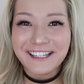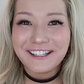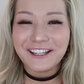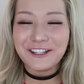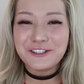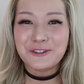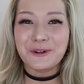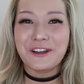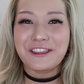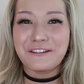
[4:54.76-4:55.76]
did
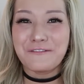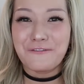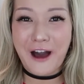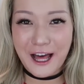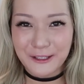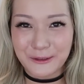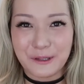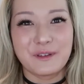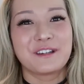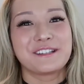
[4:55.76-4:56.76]
enjoy the
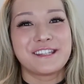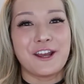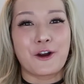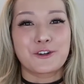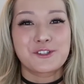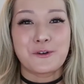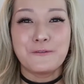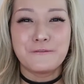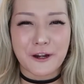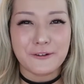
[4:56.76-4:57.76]
following because they are so
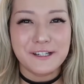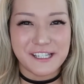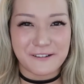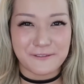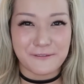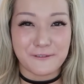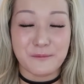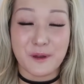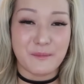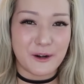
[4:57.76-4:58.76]
very different
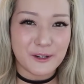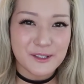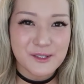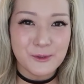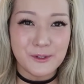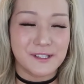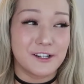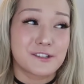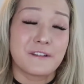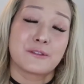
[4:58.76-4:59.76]
from American schools and I
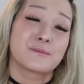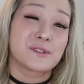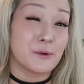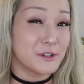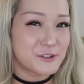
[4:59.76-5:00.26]
just found them so